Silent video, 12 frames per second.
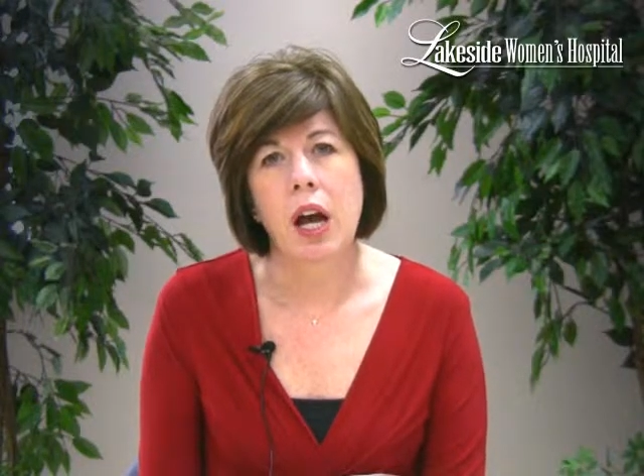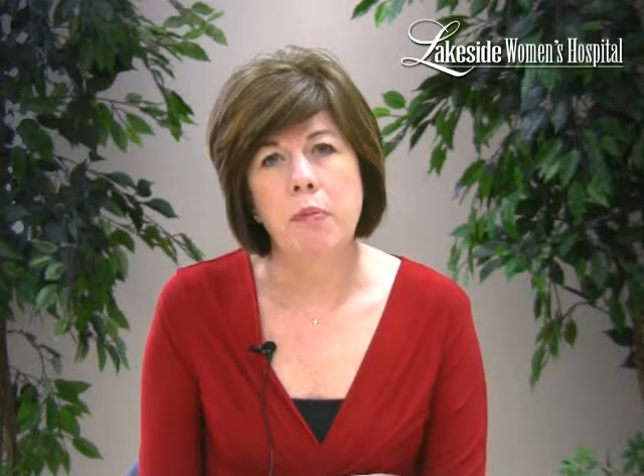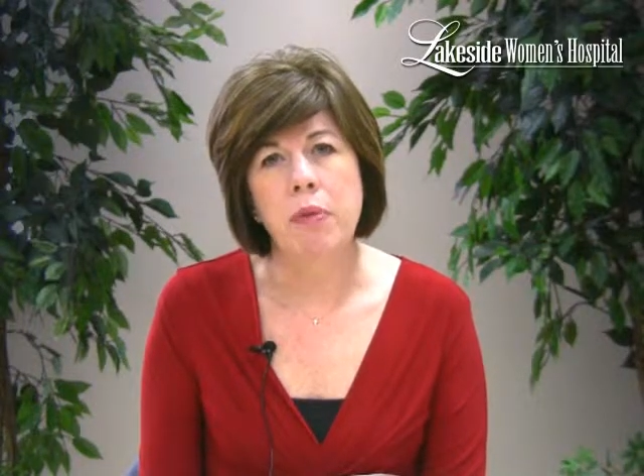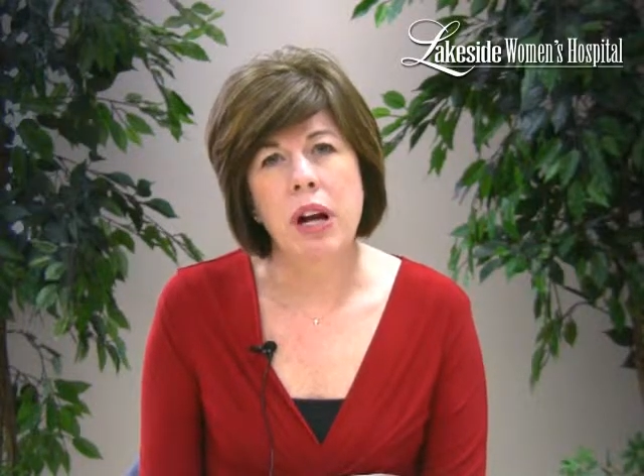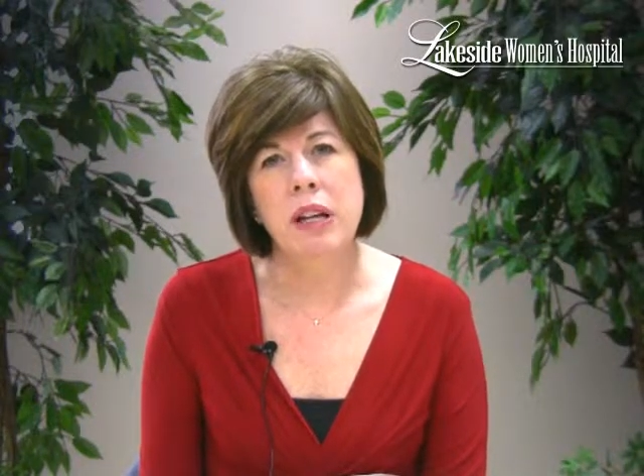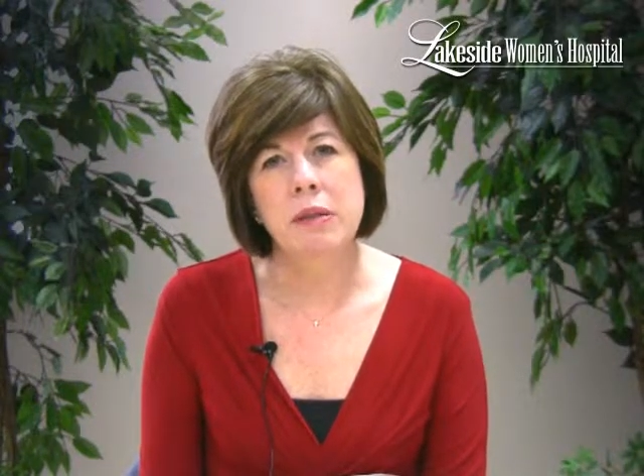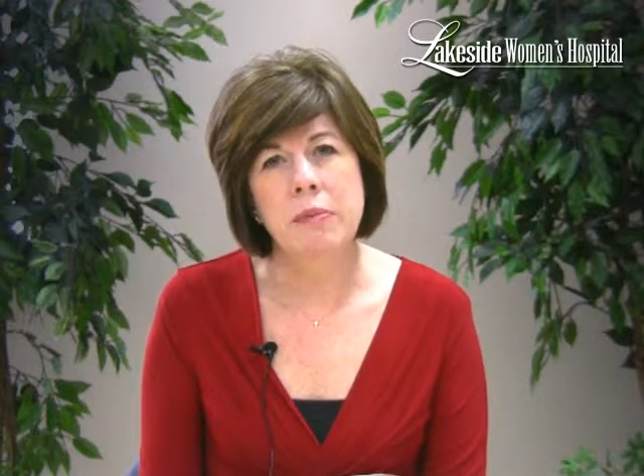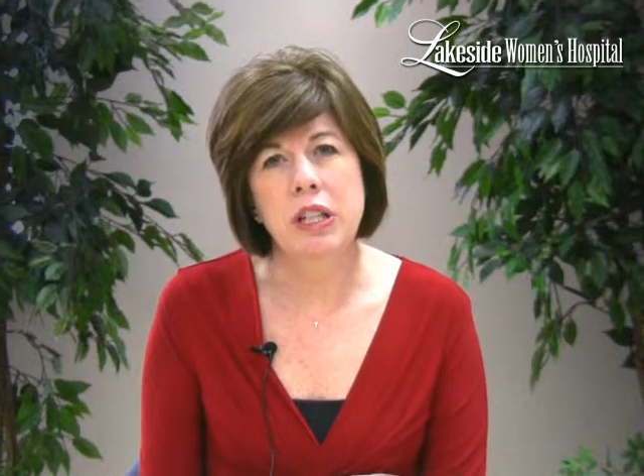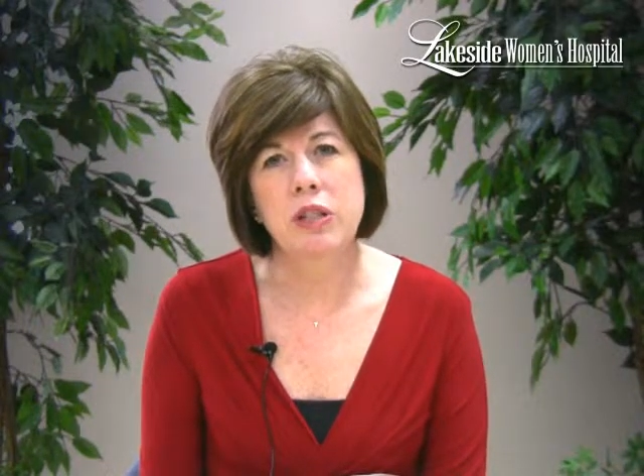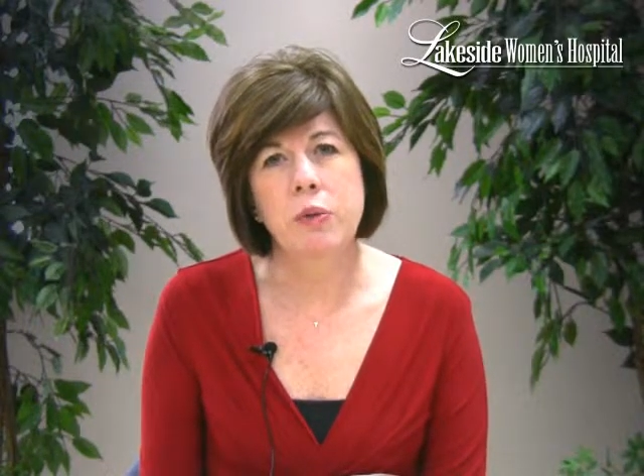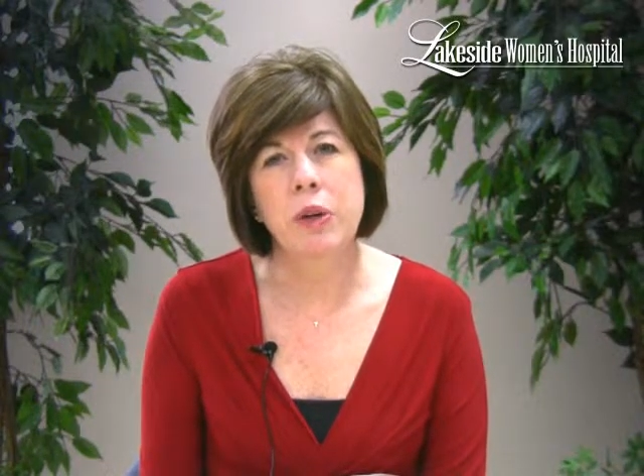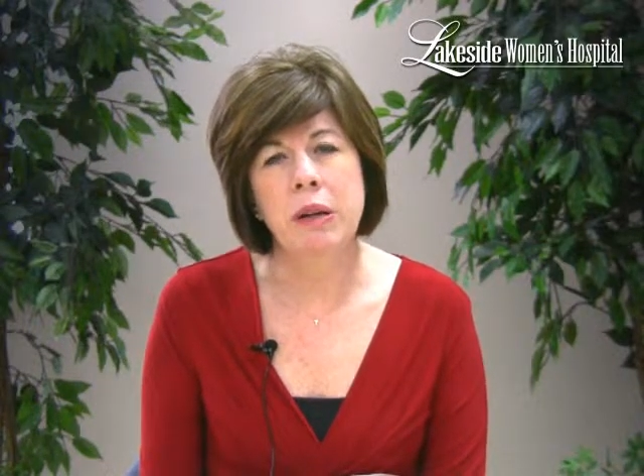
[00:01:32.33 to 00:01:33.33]

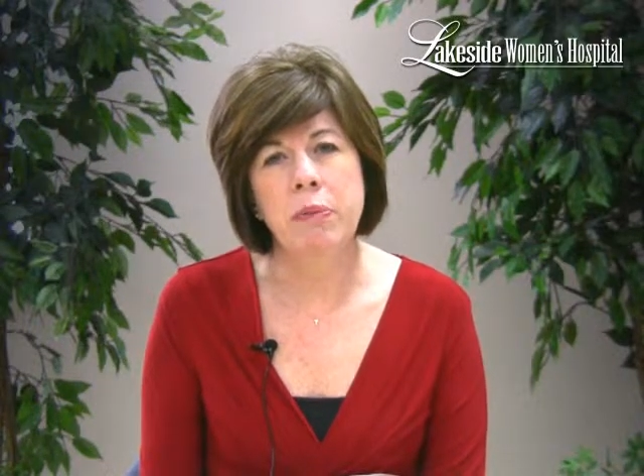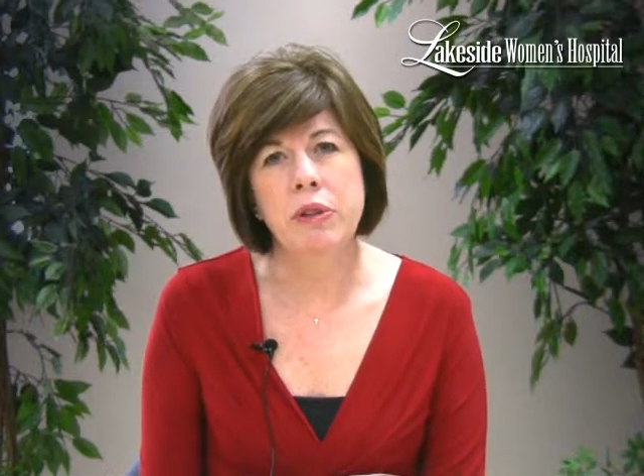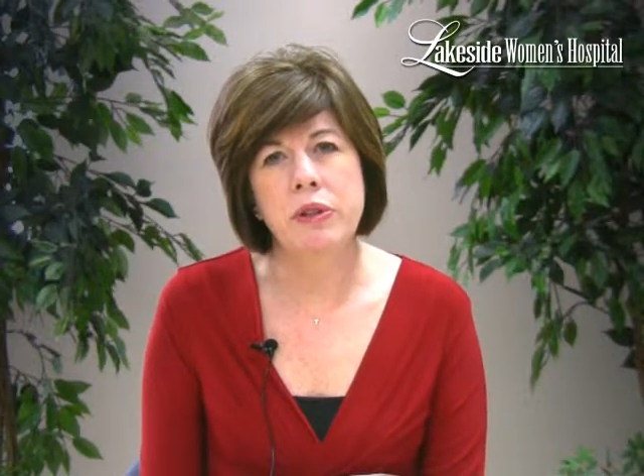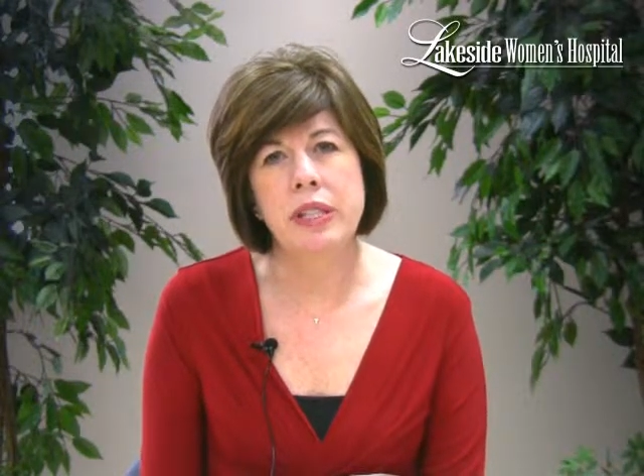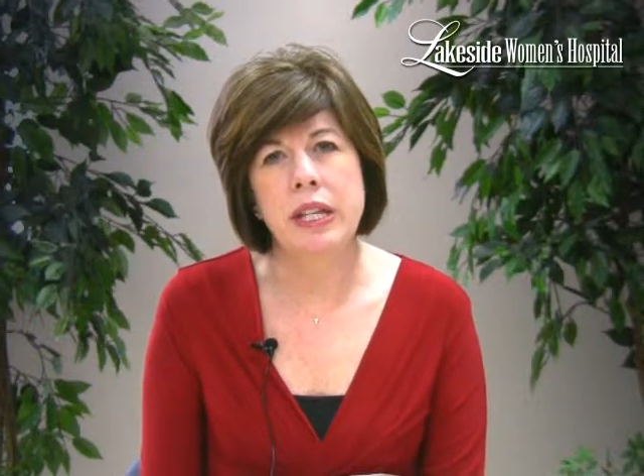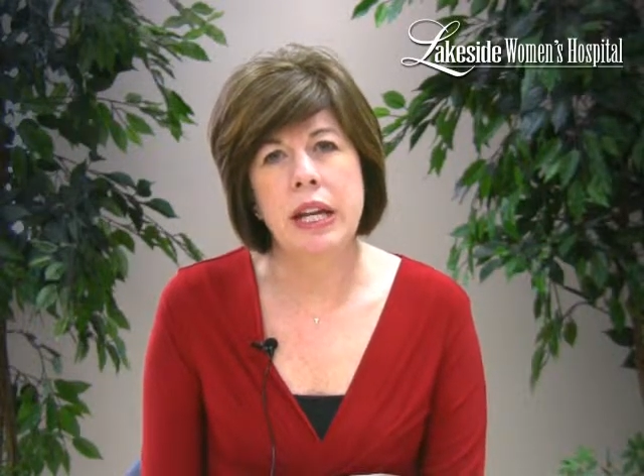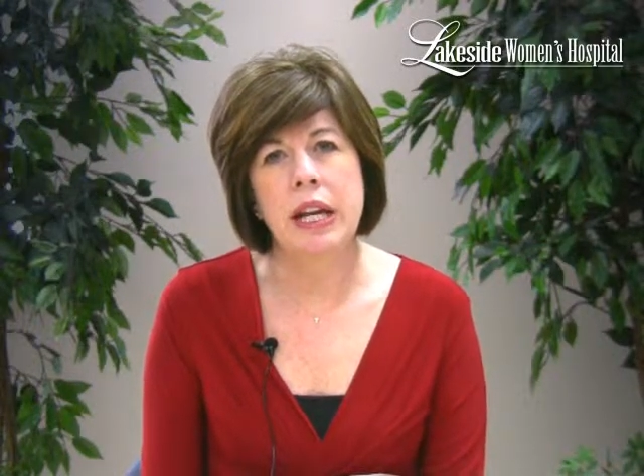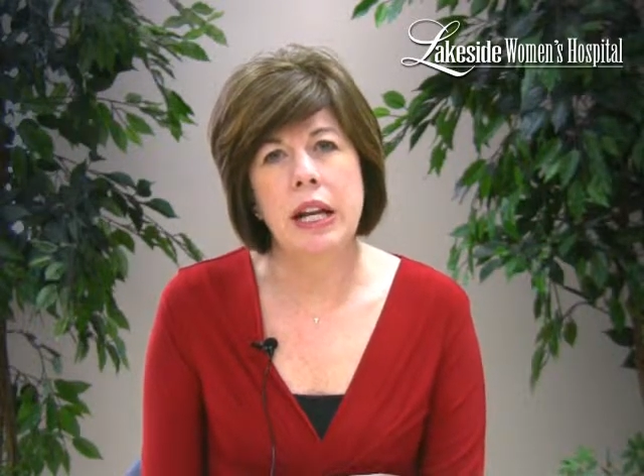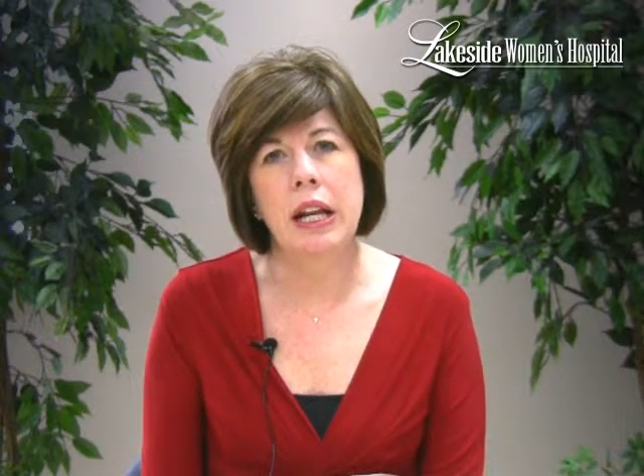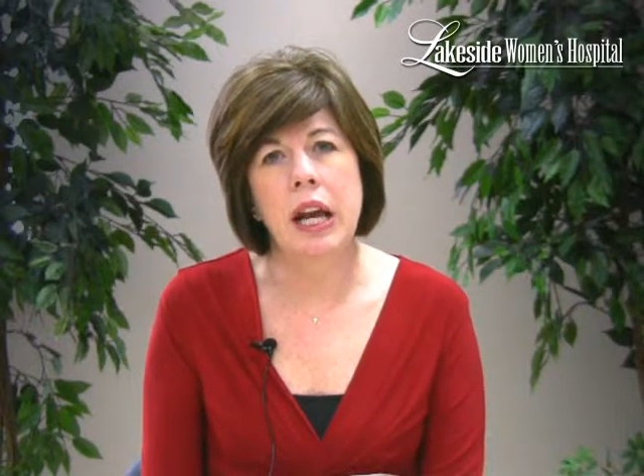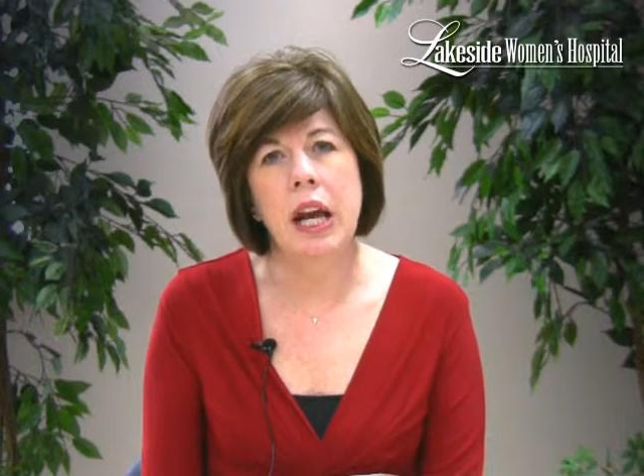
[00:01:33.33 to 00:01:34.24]
Approximately twenty percent